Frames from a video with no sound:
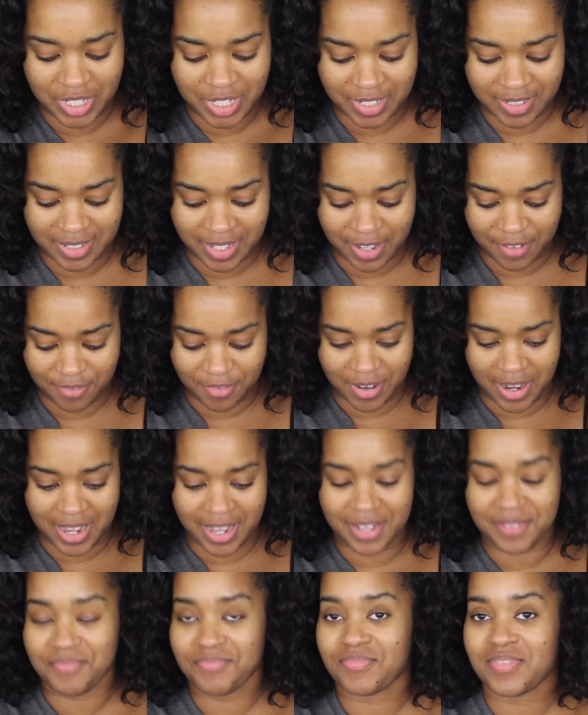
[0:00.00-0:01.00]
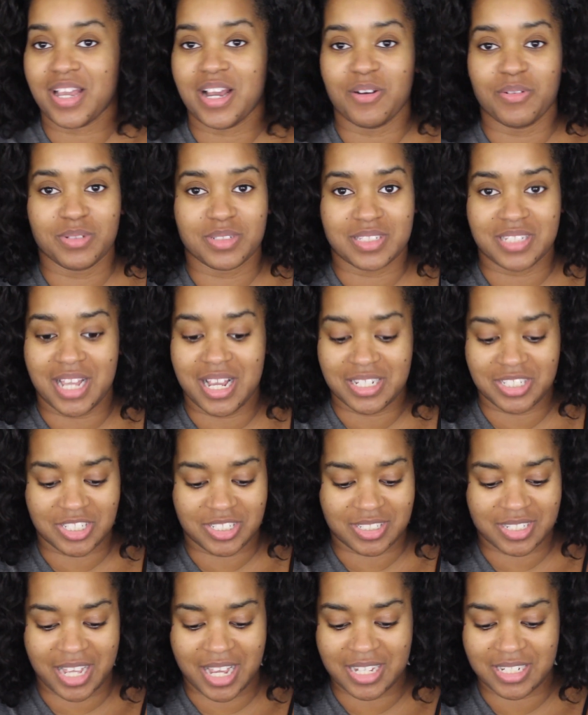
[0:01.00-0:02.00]
just FYI, I was not
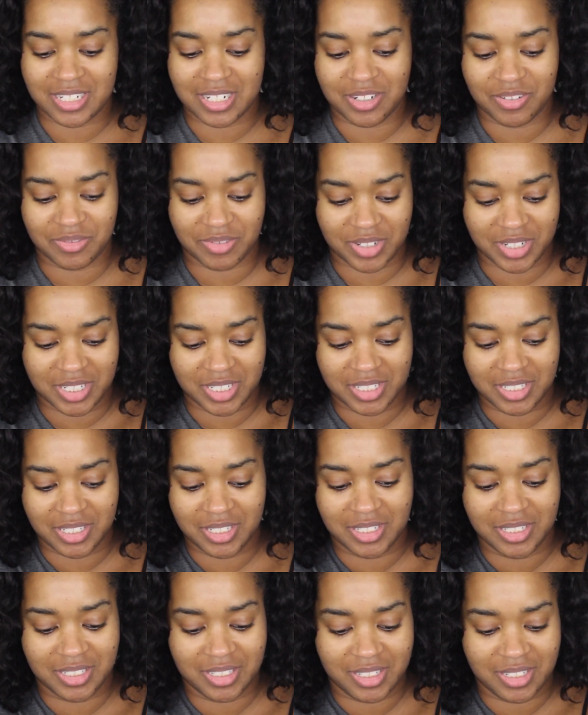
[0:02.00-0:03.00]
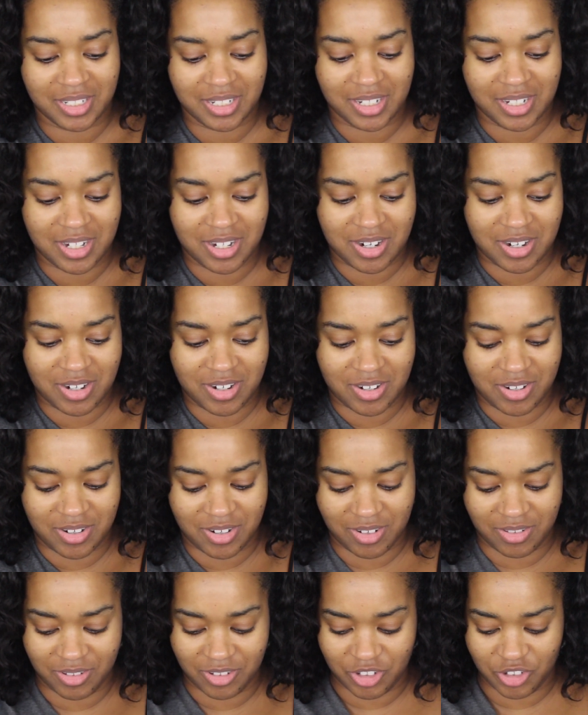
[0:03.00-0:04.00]
just got down running or
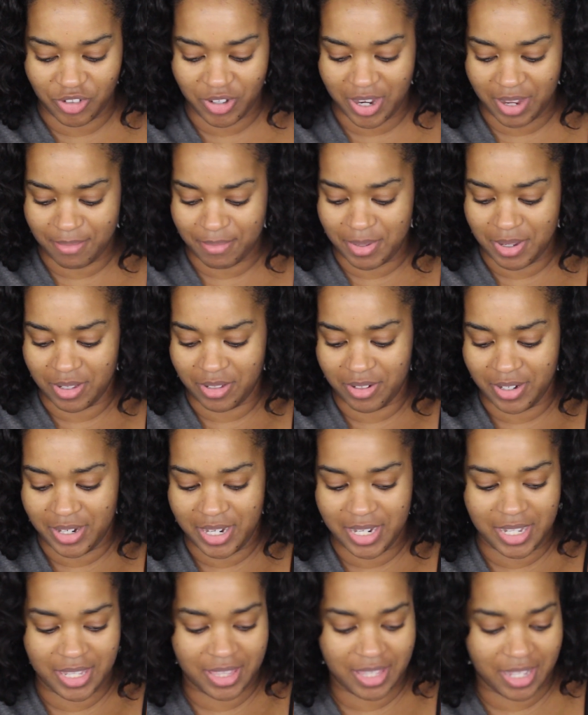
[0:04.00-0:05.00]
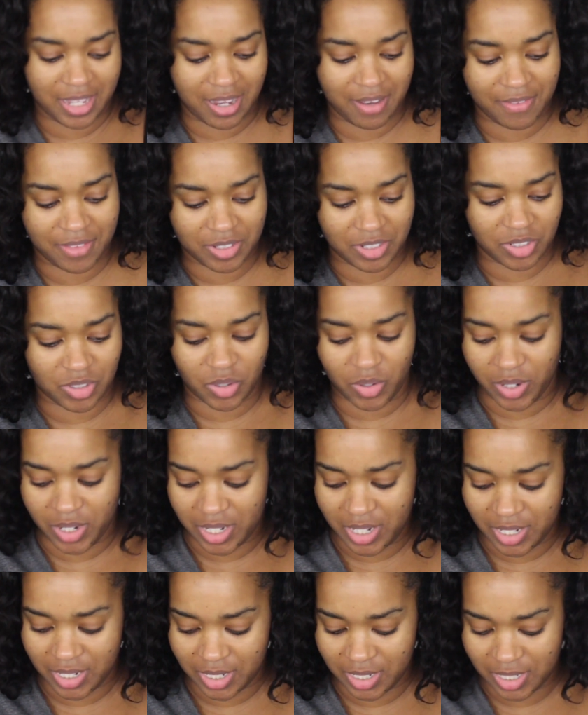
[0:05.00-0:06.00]
on the treadmill or anything of the
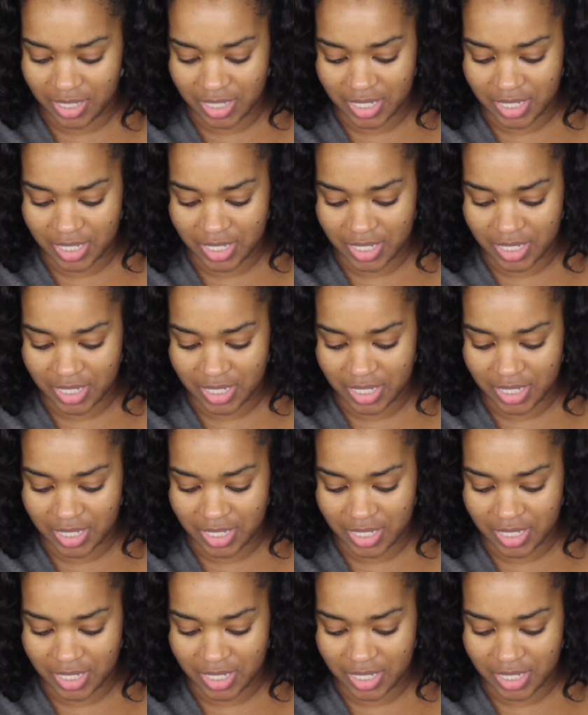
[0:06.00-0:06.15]
sort.